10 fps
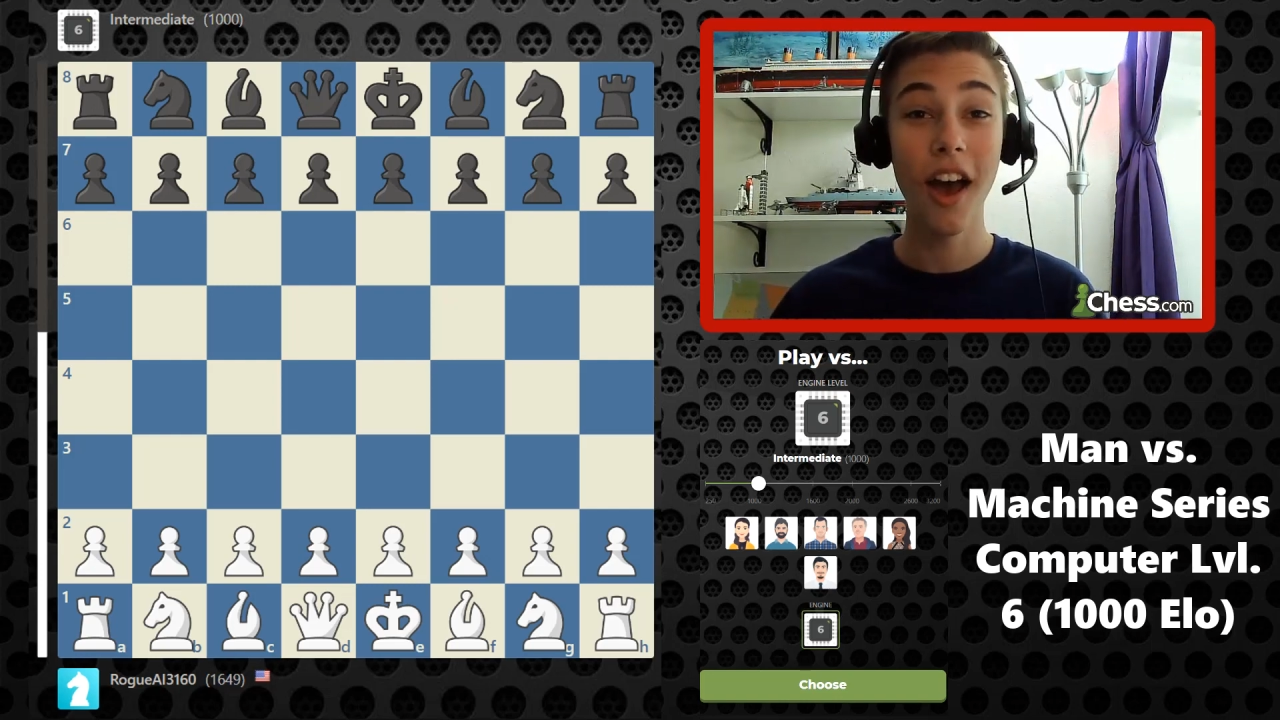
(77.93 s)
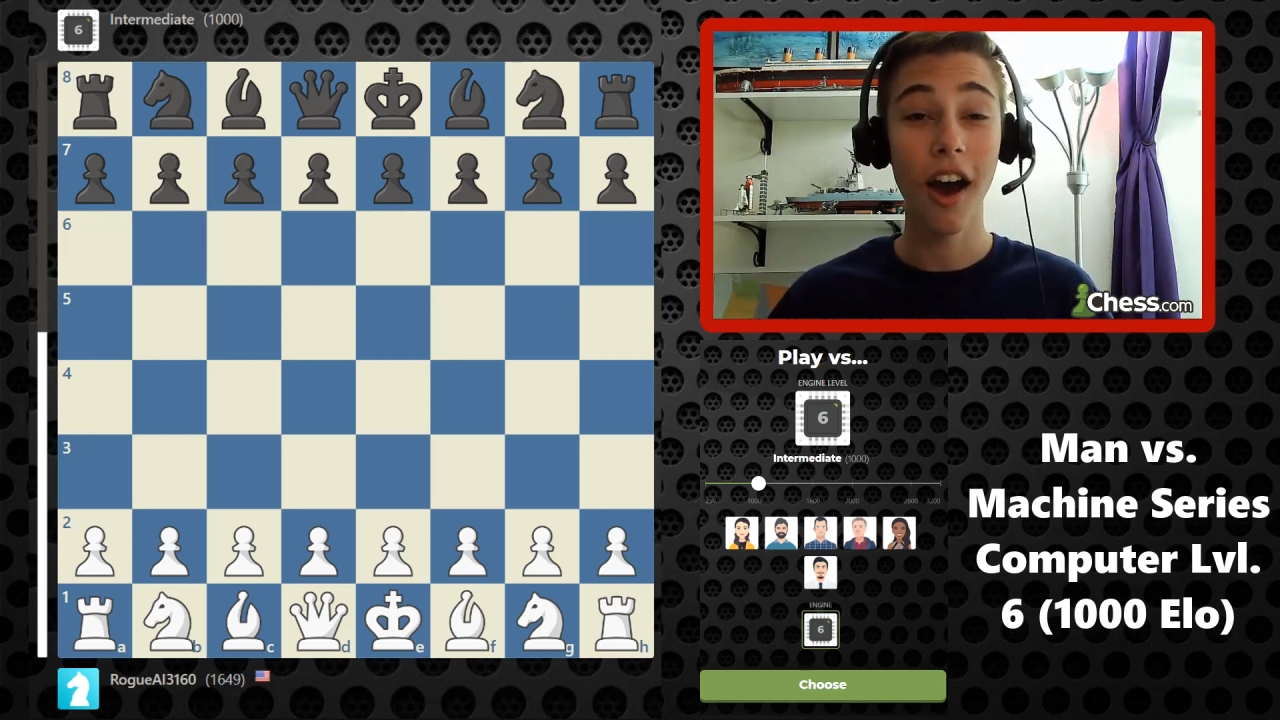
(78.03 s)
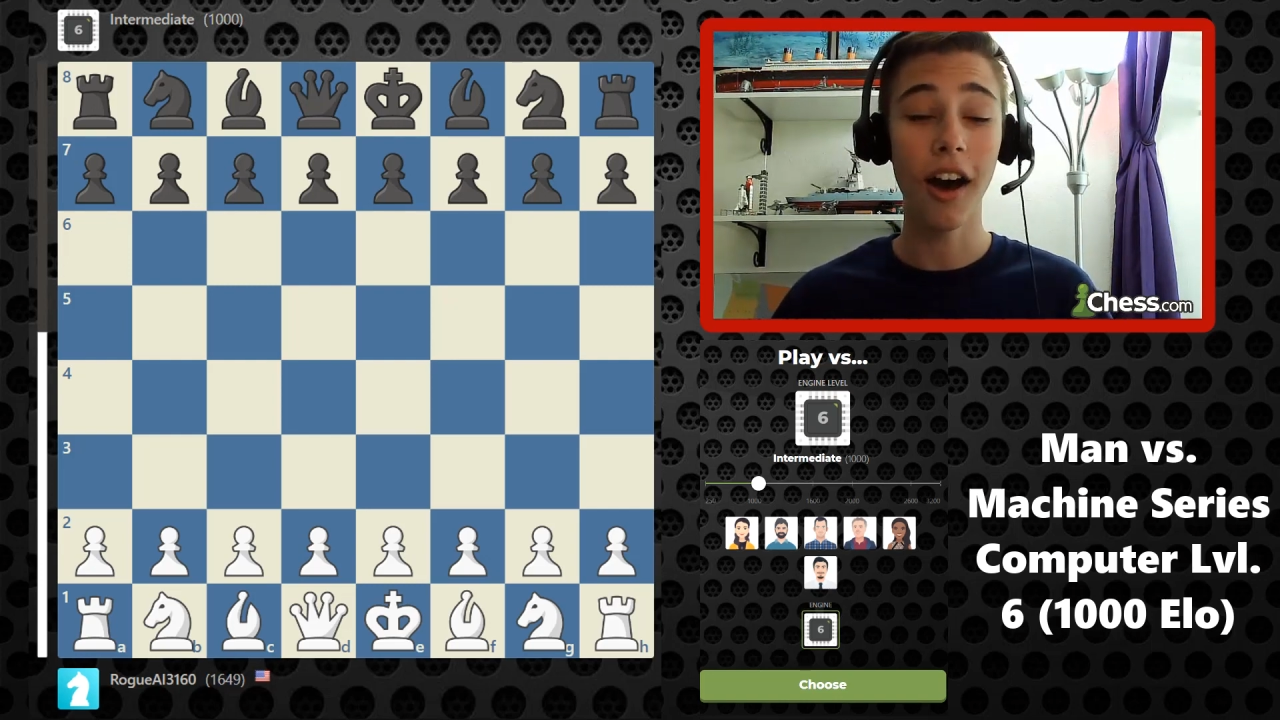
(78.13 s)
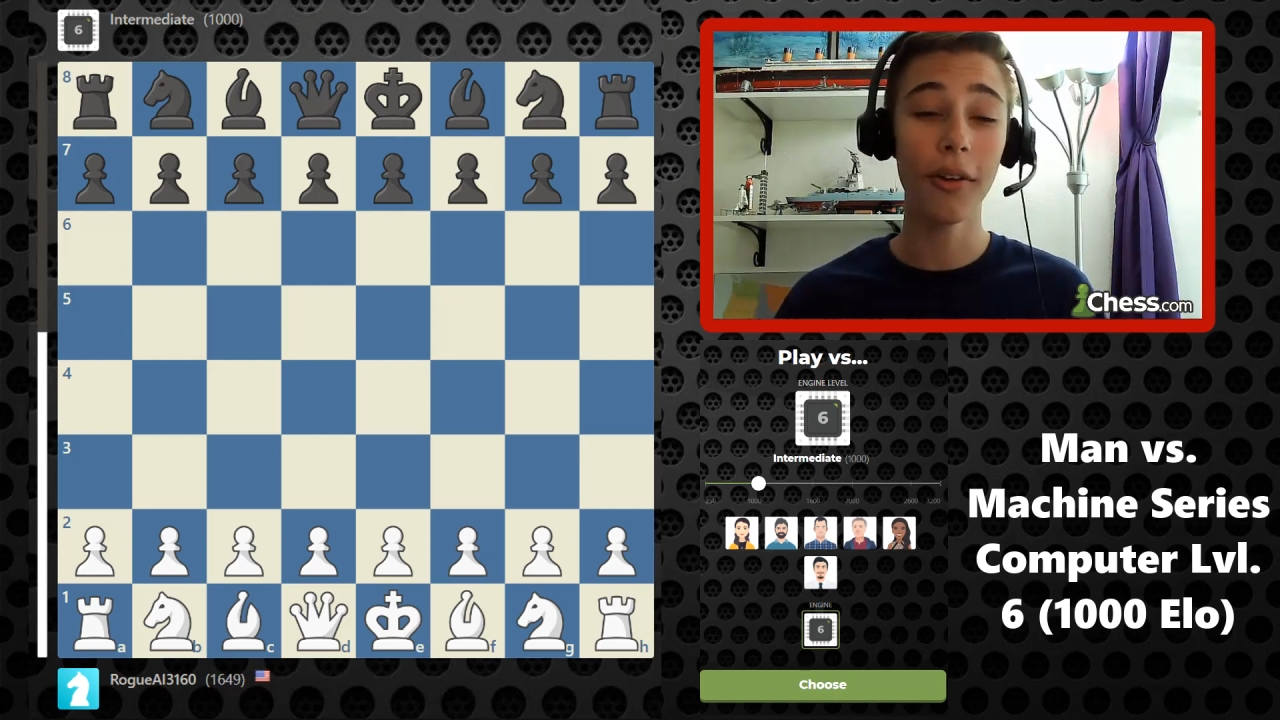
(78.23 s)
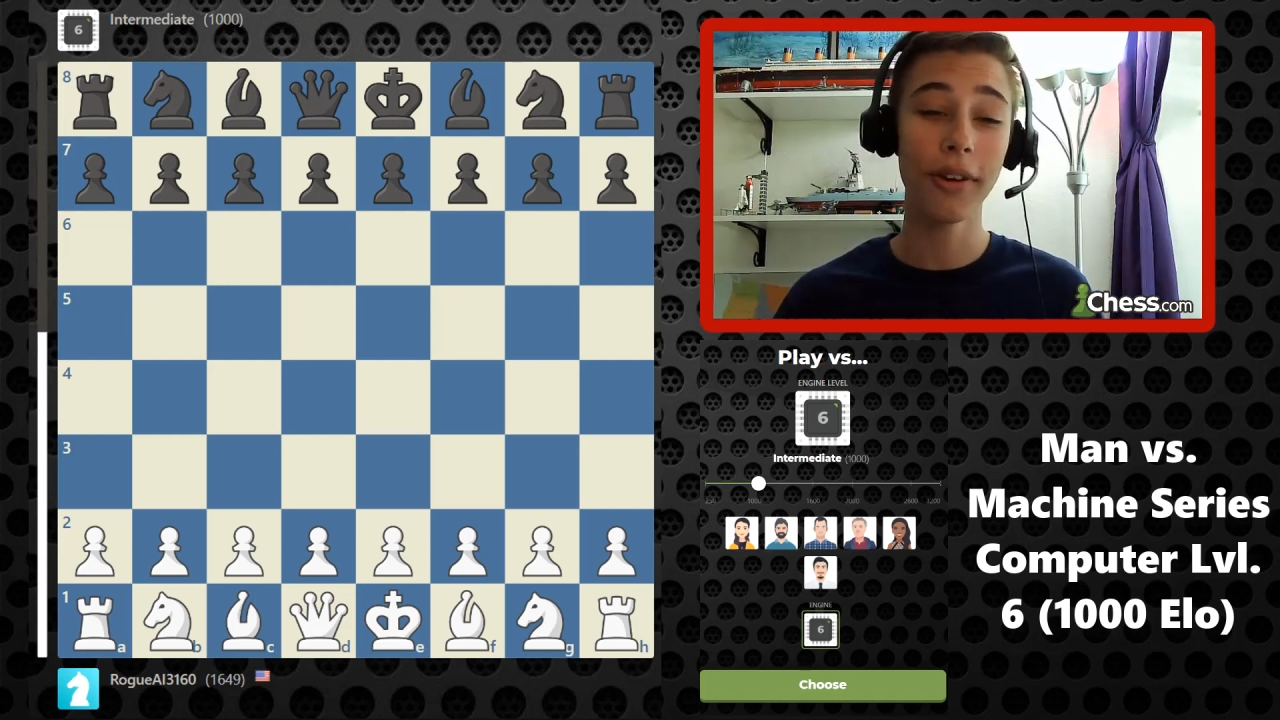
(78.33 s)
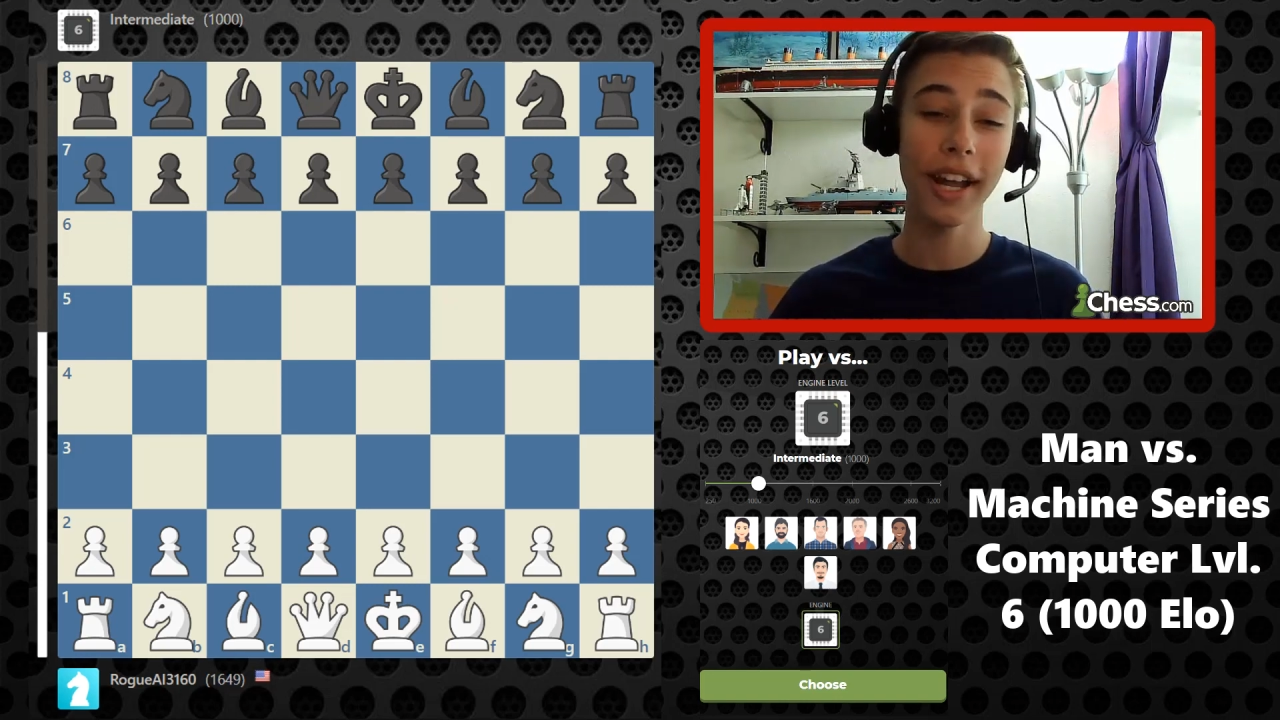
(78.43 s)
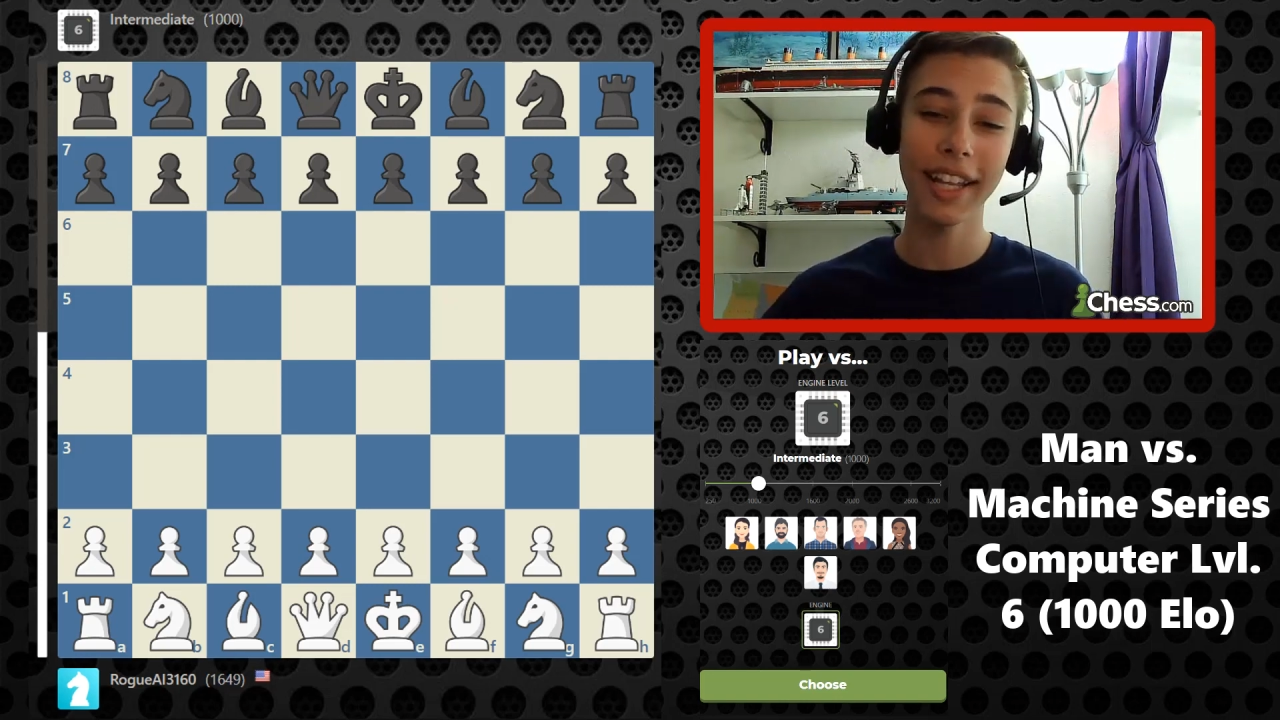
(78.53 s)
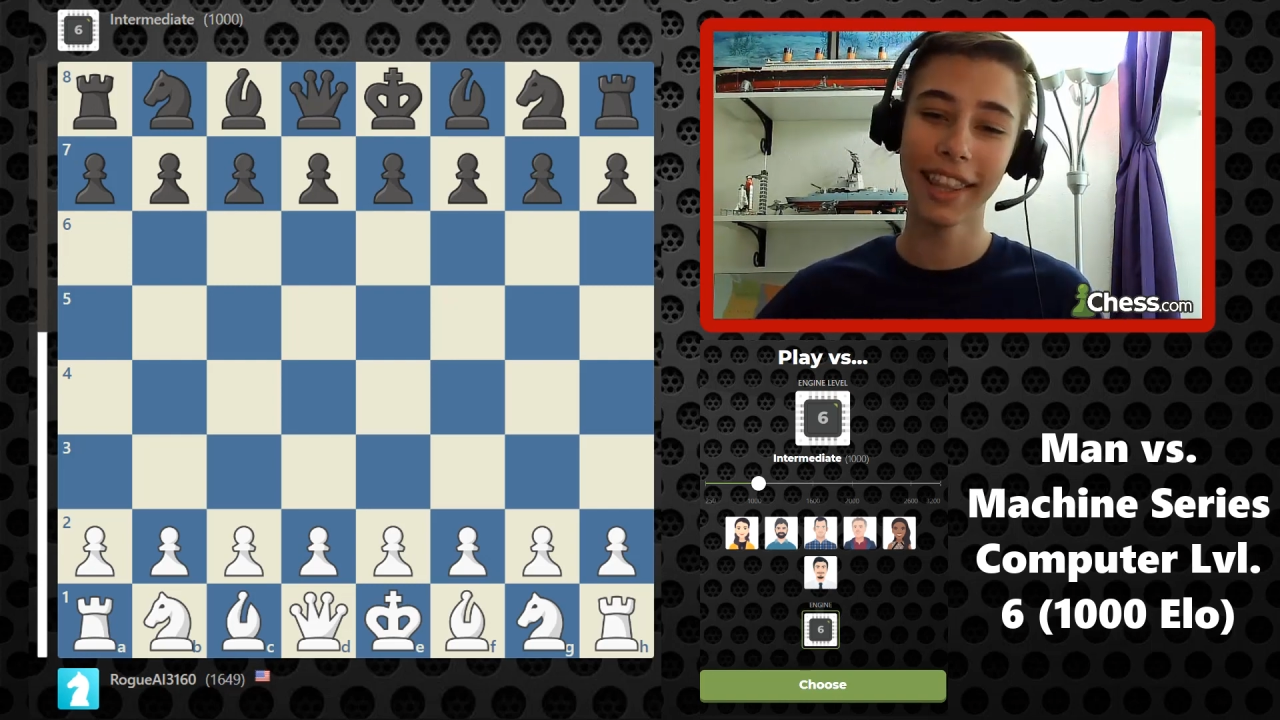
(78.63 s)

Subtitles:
Alright,